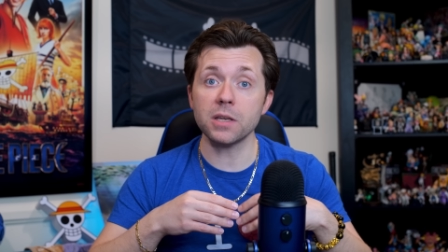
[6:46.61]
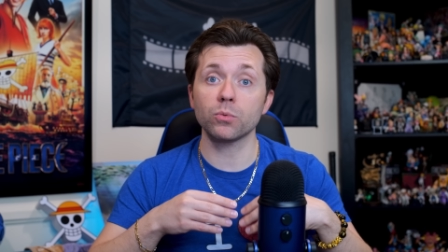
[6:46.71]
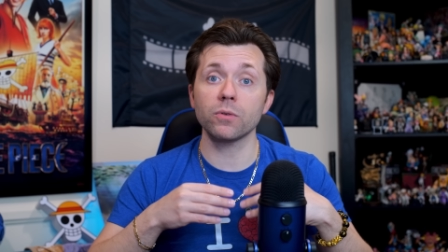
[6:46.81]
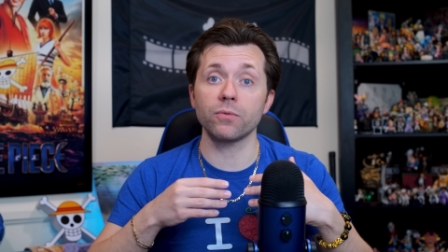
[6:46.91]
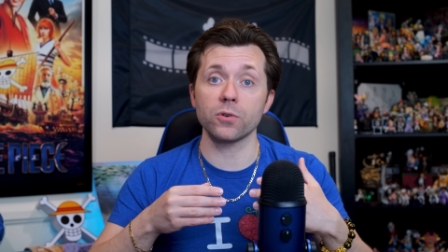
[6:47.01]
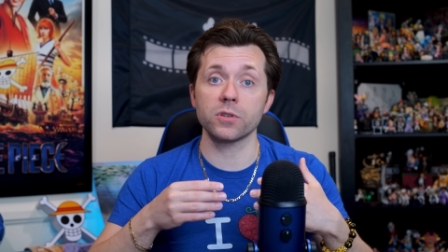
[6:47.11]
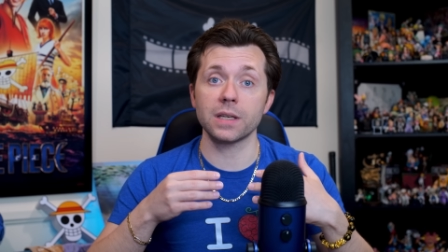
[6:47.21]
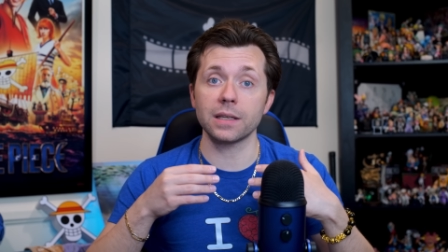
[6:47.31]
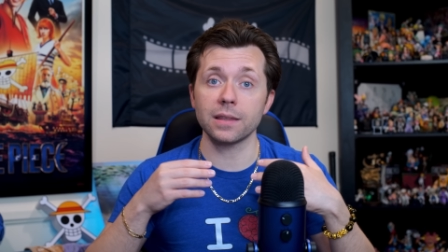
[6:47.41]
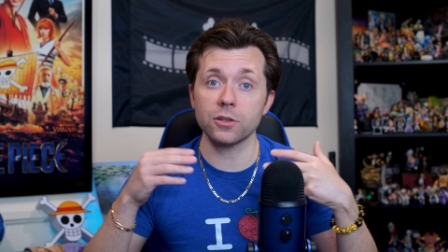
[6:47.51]
be
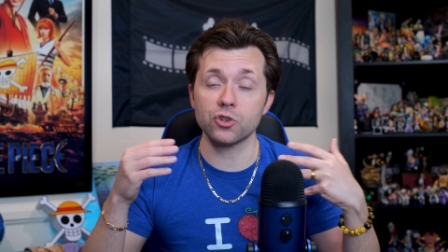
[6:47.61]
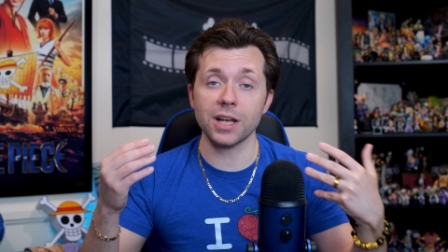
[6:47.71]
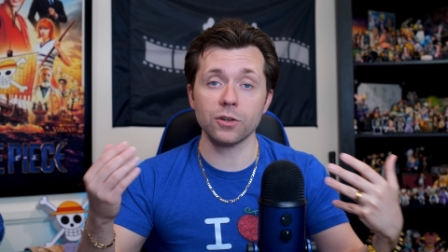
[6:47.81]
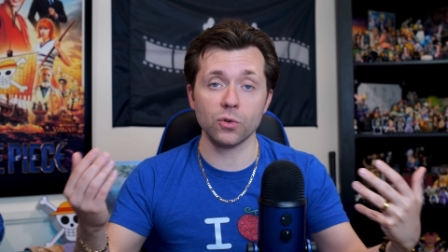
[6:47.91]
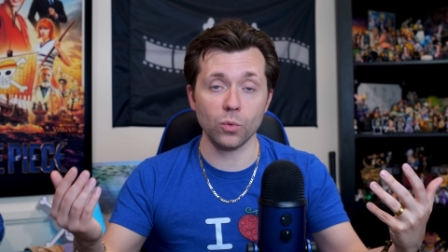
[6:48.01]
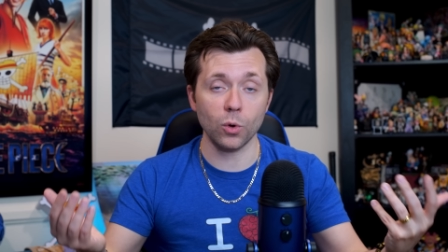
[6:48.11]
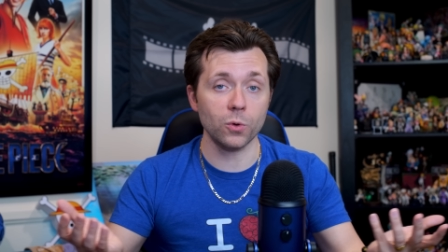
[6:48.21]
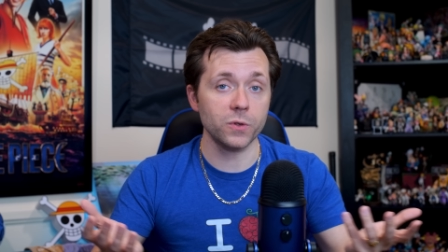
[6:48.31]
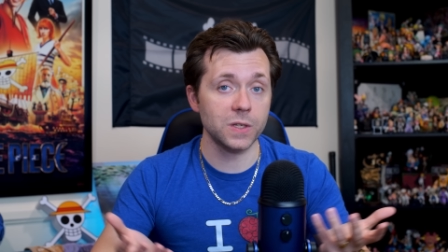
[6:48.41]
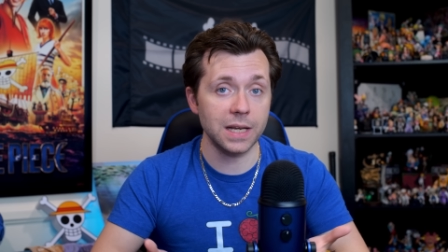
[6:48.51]
reversing the gender
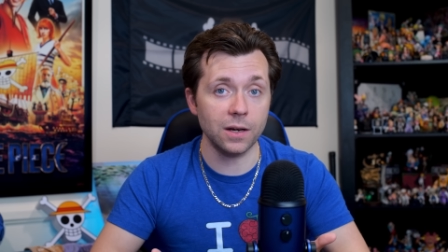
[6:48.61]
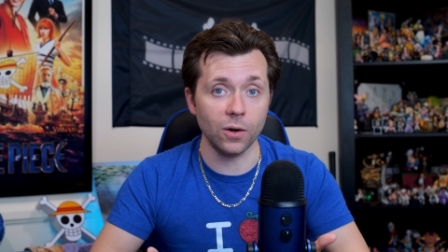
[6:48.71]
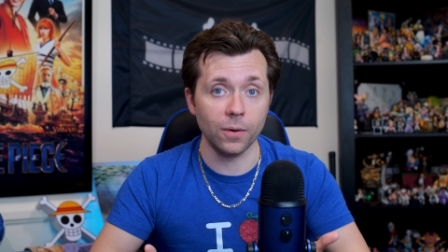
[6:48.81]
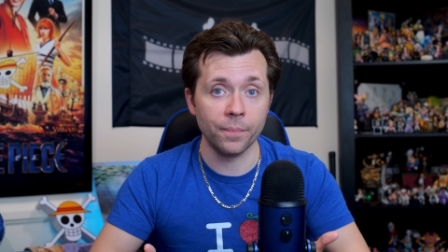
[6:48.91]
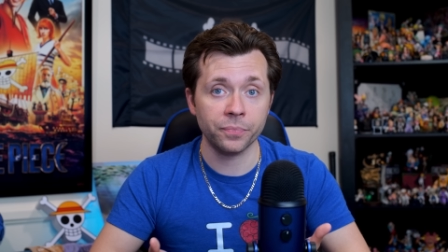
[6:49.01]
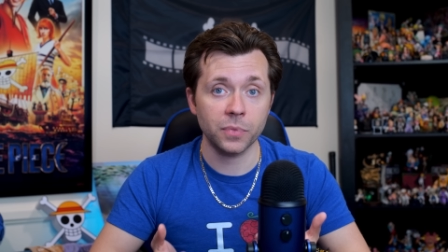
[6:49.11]
roles here?